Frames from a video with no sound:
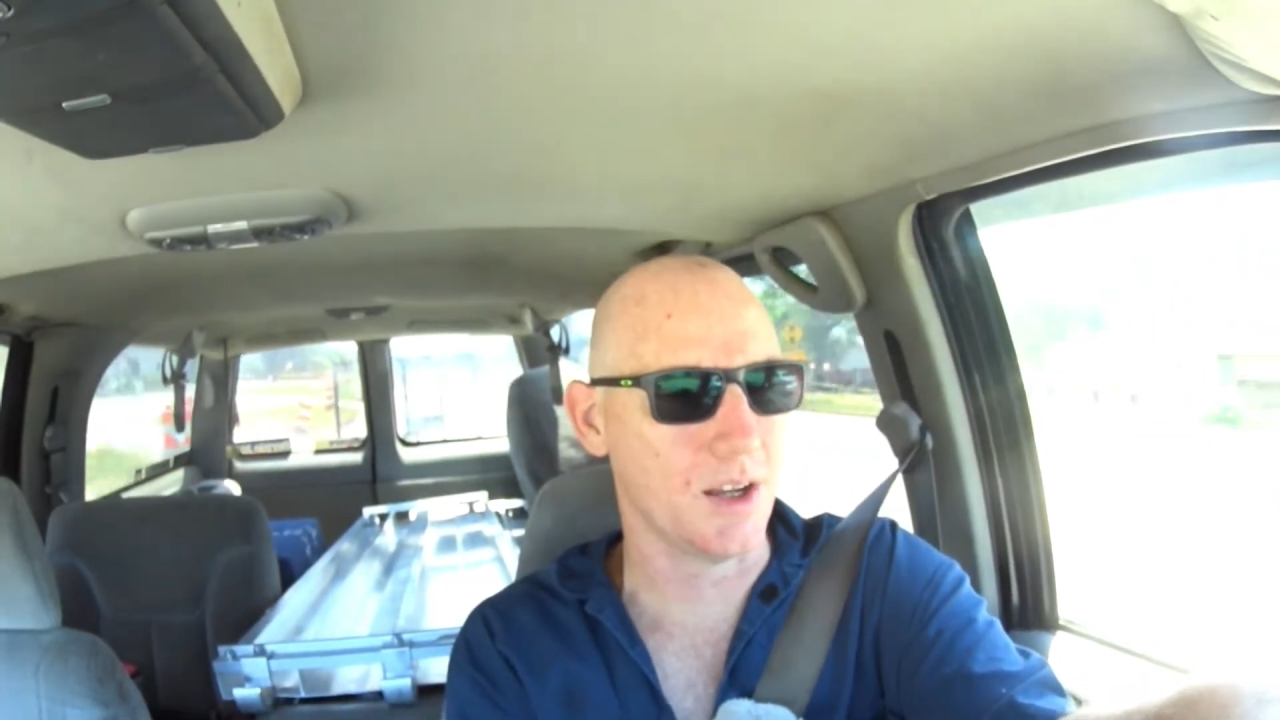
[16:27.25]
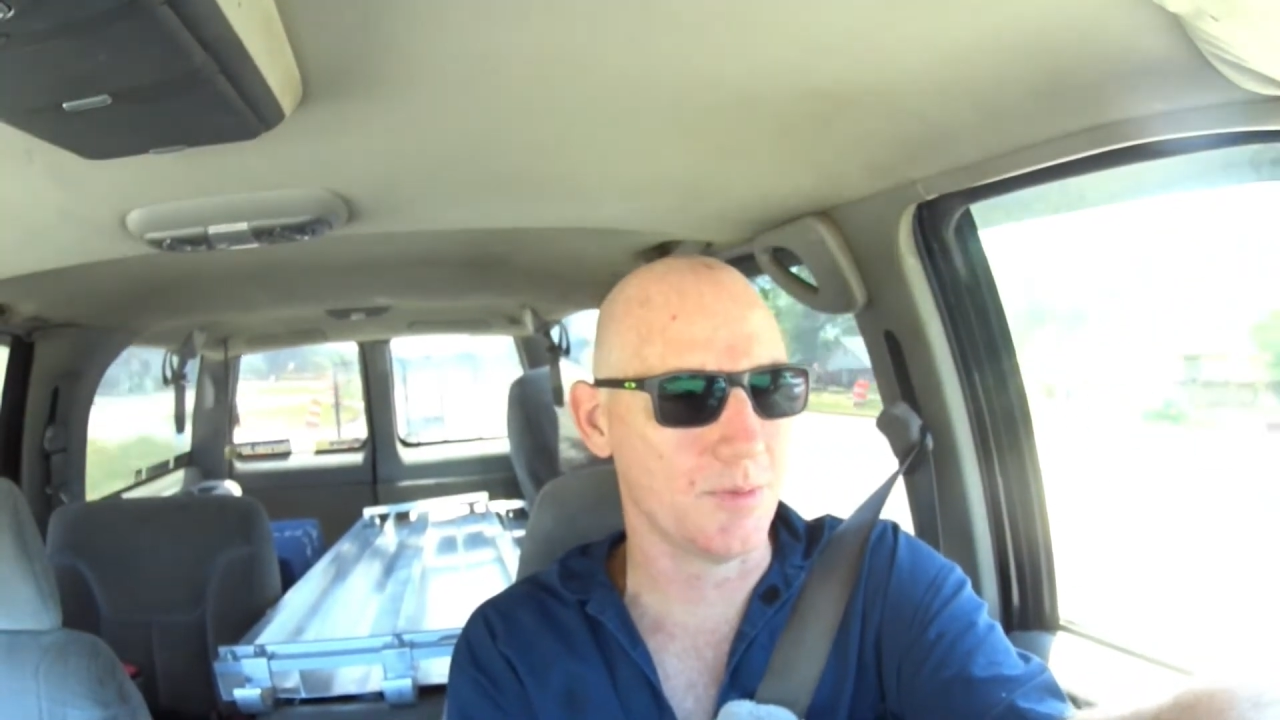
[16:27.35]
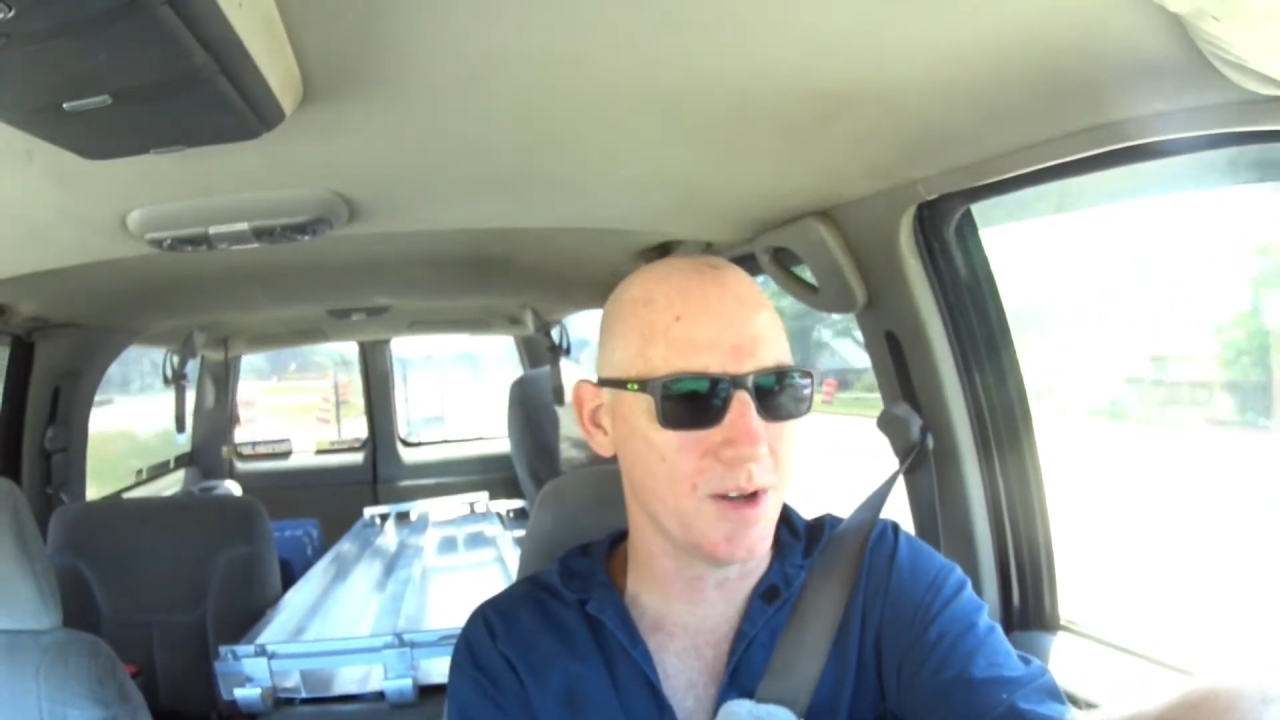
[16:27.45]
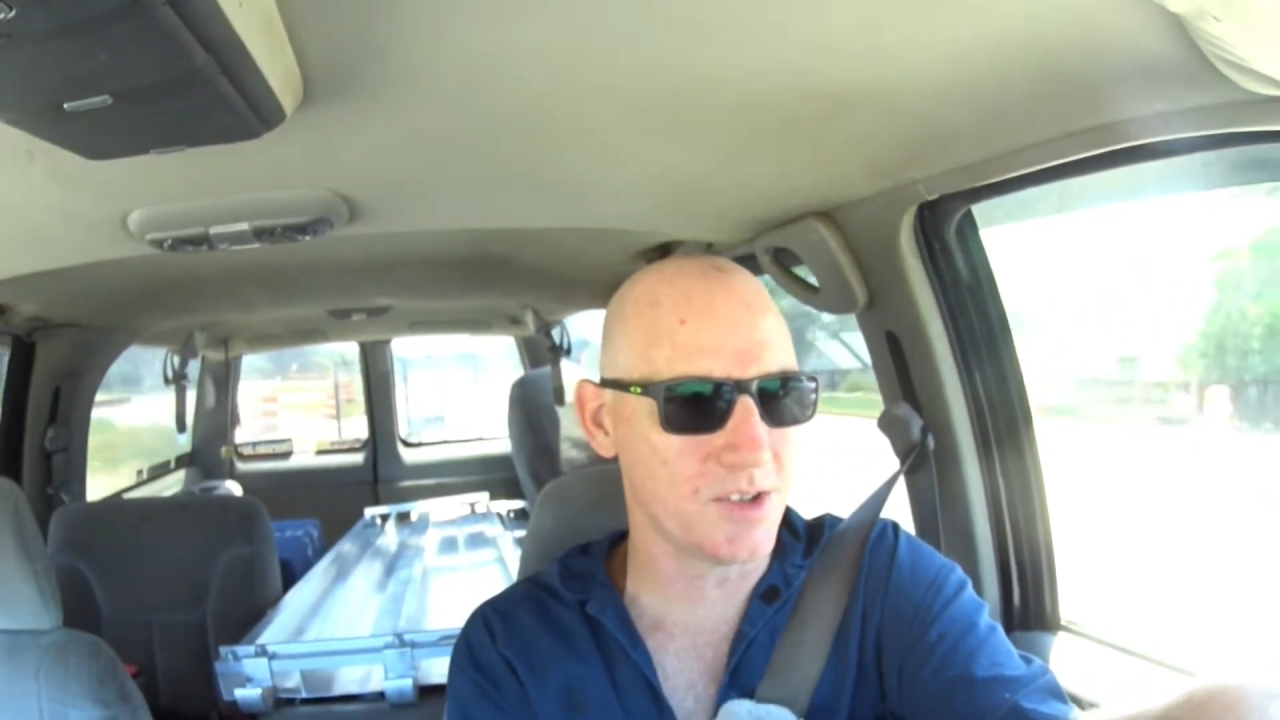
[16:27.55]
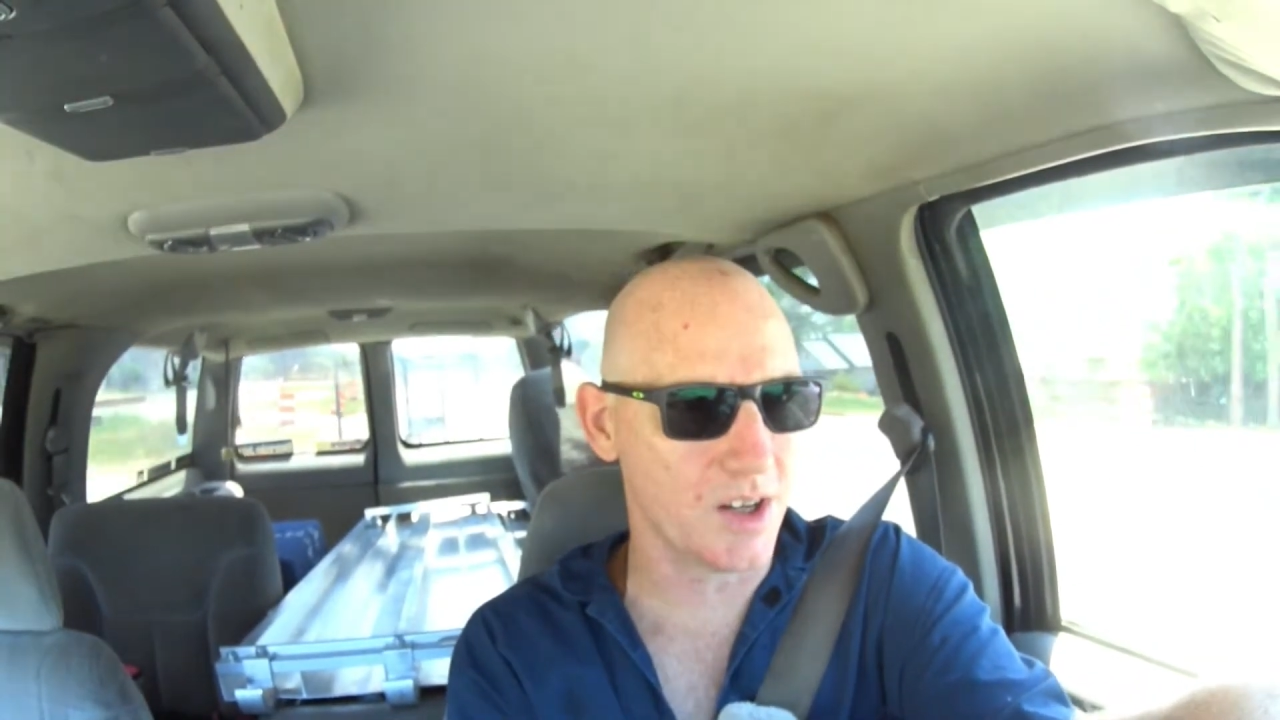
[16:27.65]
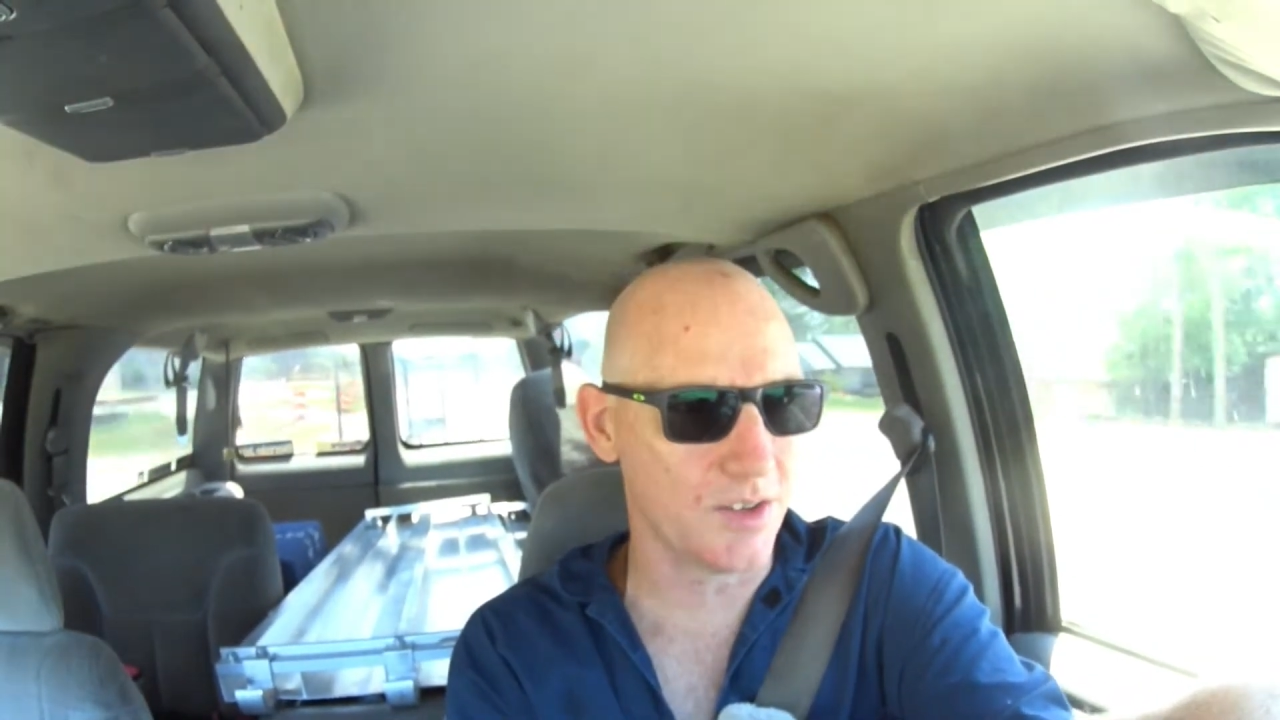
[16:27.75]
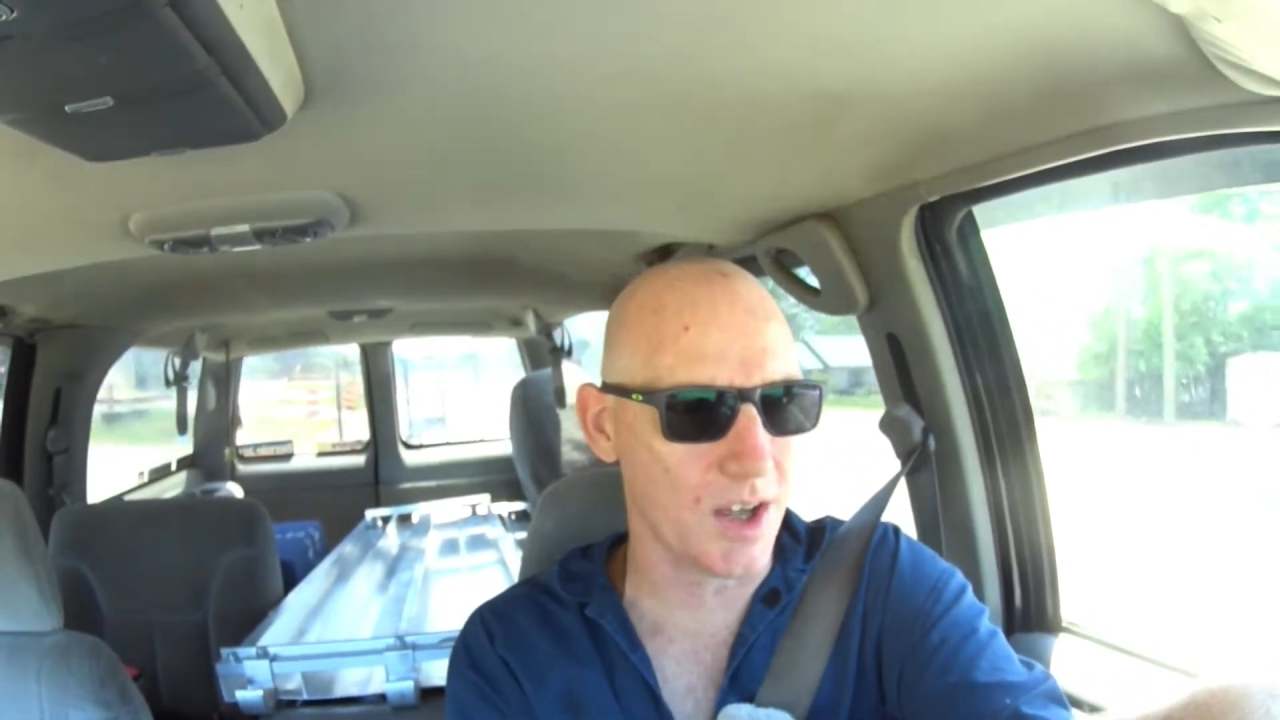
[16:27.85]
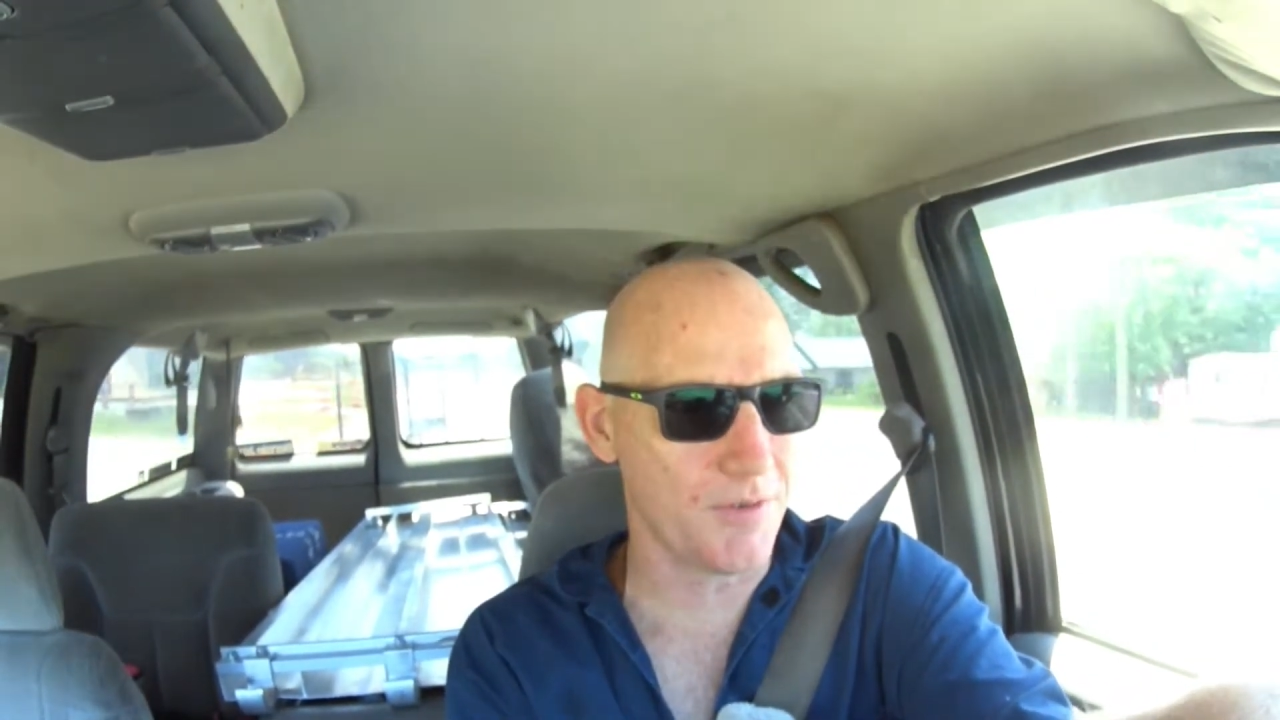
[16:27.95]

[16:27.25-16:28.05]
as much shit as I